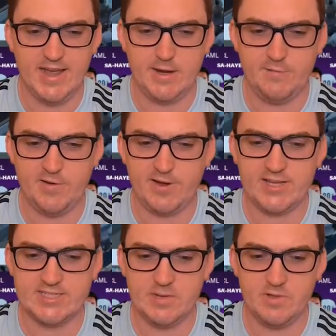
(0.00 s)
in a
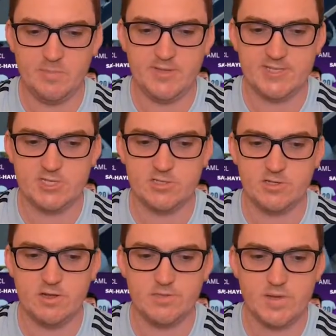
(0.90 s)
very similar
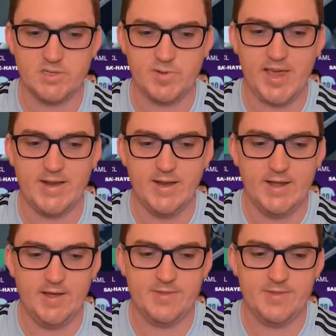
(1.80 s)
position to those ones we had